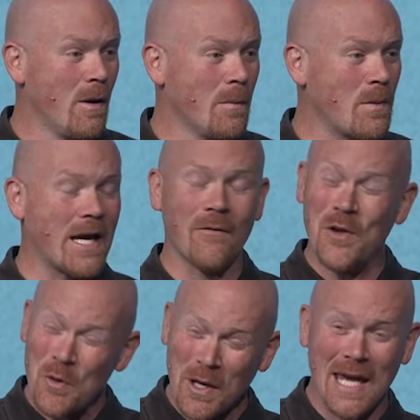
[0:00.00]
Like if
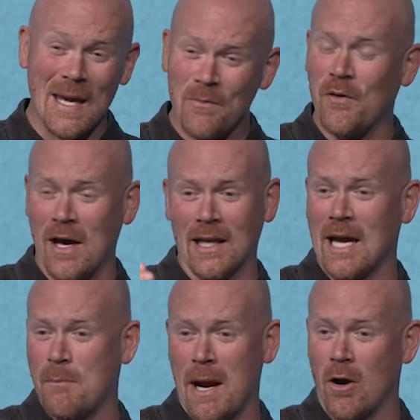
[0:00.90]
you keep failing
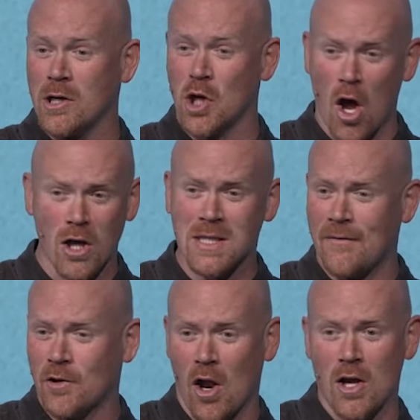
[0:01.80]
at marriage, loss
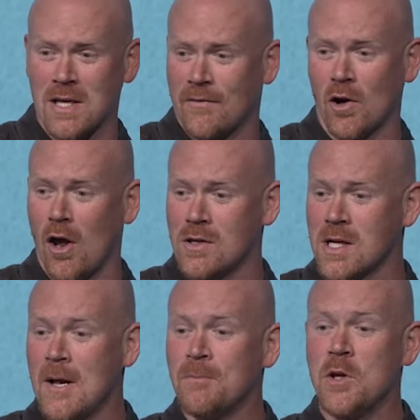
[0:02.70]
after loss after loss,
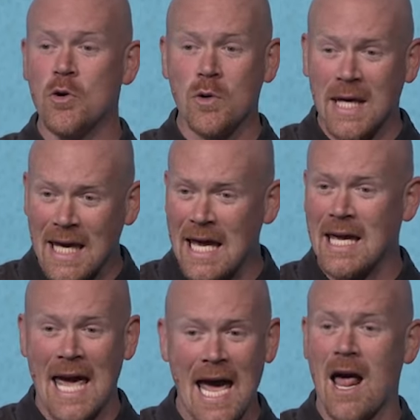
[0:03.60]
you
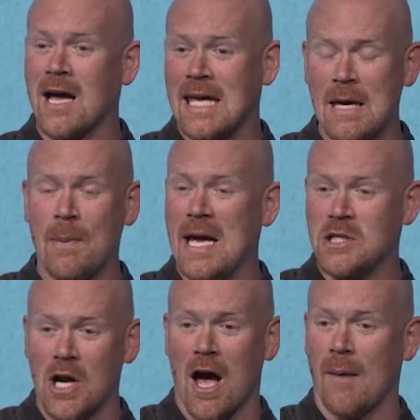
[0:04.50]
cannot keep a
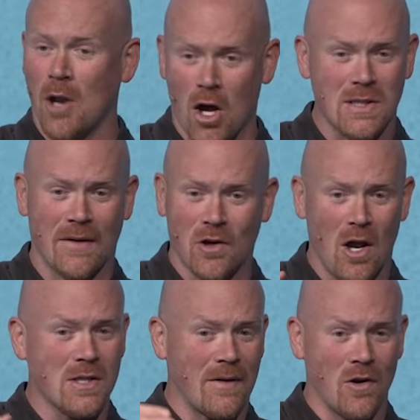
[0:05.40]
job, loss after
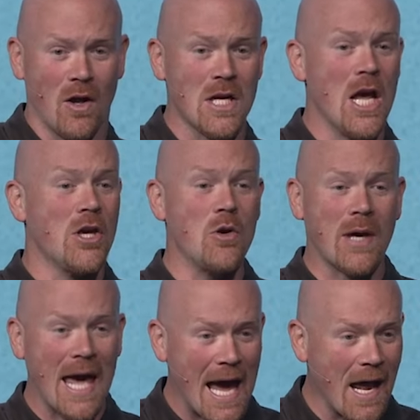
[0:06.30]
loss after loss. You
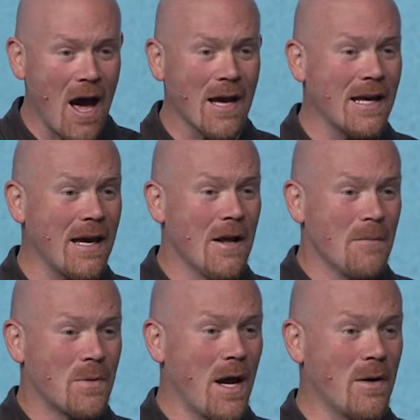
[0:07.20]
cannot get,
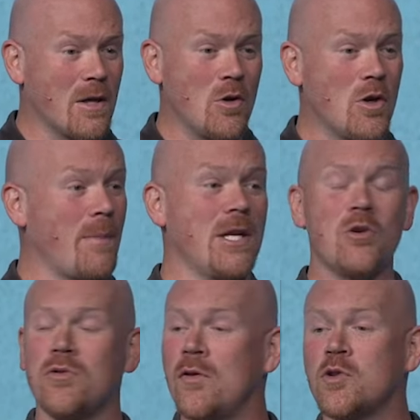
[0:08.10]
uh, you, I mean,
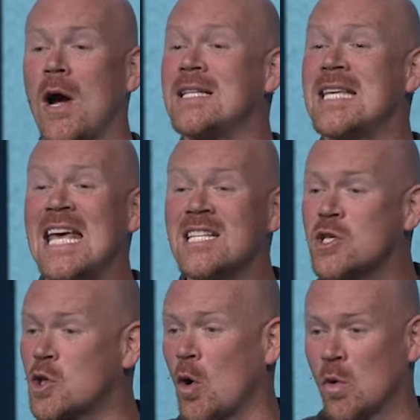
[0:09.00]
you, you've tried 10
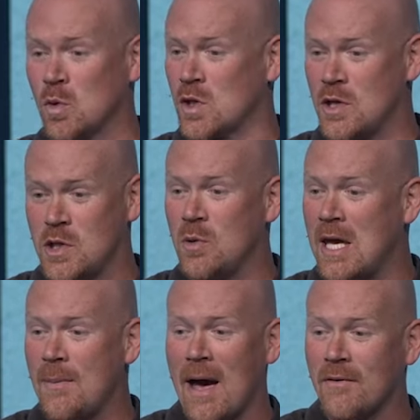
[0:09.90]
schools because you
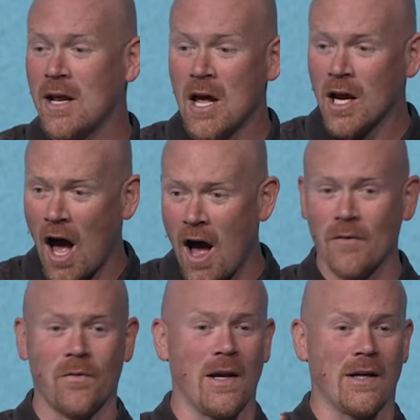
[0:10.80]
keep having
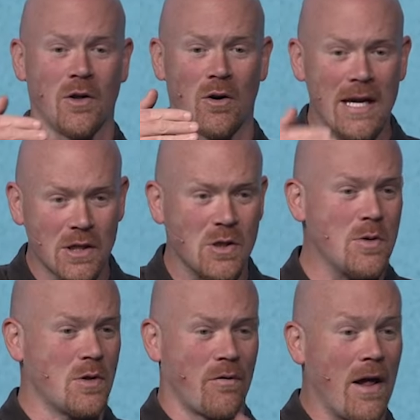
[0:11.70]
conflict or
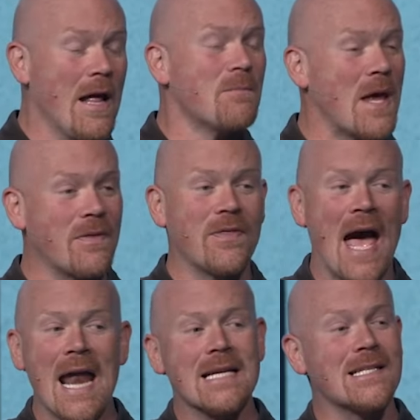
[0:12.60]
issues or fail.
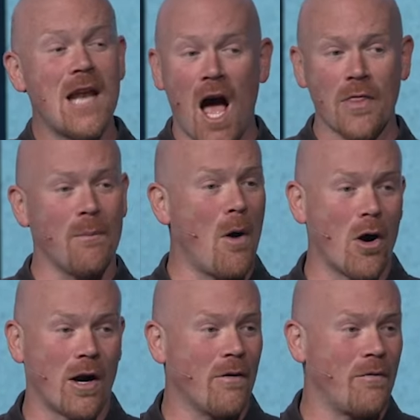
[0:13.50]
That is not the
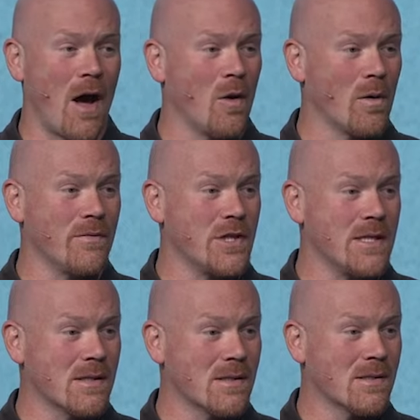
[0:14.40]
mark of a follower of
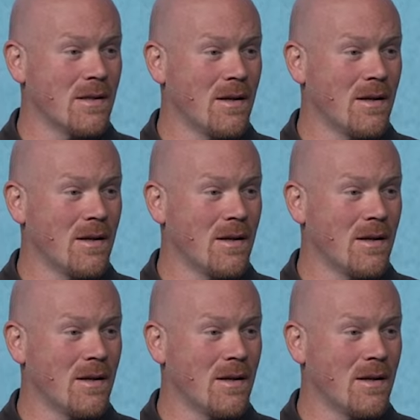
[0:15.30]
Jesus.